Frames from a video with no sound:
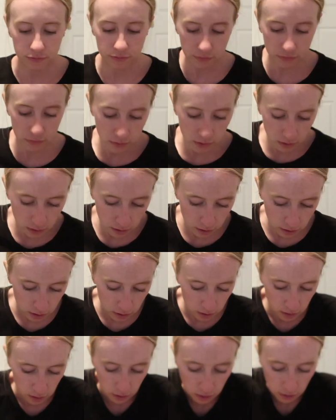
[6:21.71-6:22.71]

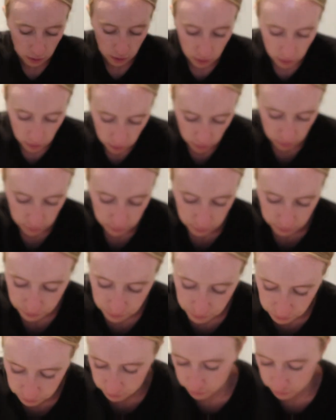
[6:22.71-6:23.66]
[no speech]